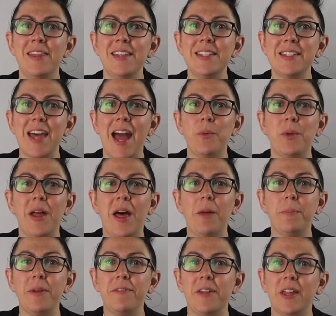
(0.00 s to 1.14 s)
This guide will
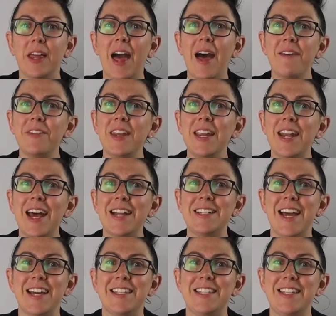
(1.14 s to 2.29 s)
help you feel confident on
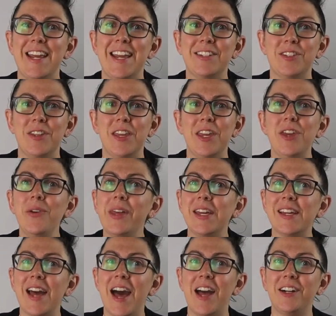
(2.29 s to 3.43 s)
test day so that you
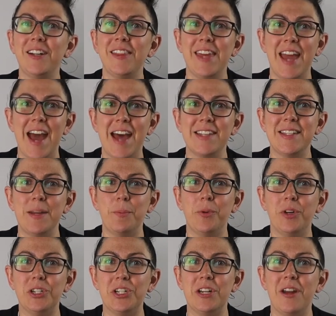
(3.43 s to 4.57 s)
can conquer the essay
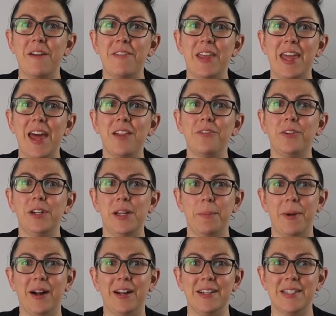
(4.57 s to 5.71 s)
portion of the California
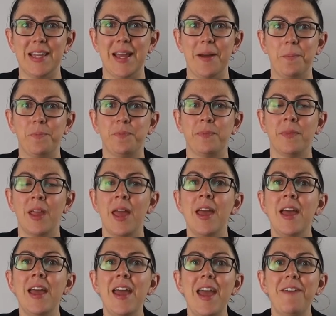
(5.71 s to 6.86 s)
Bar Exam.
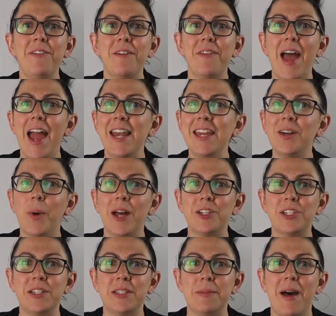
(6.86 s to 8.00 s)
If you have any
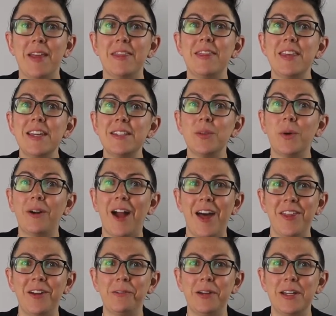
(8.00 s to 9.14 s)
questions about this or
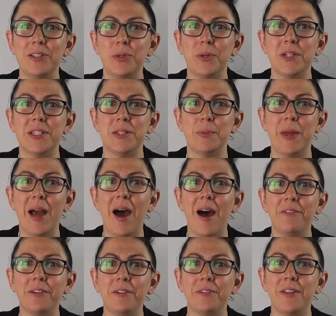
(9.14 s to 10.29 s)
other resources we
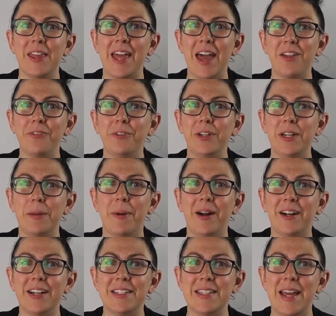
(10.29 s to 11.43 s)
offer for the California
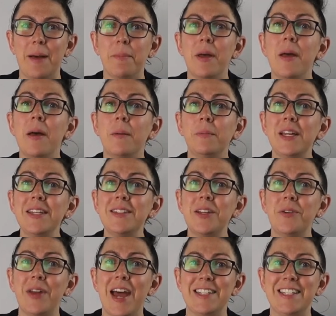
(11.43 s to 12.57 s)
Bar Exam, please
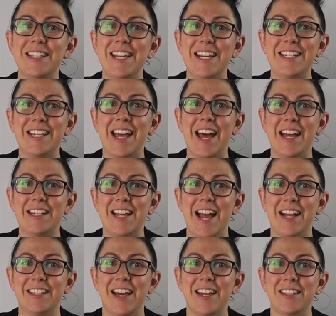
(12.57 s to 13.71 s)
don't hesitate to
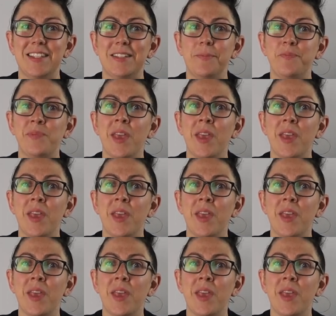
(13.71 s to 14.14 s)
contact us.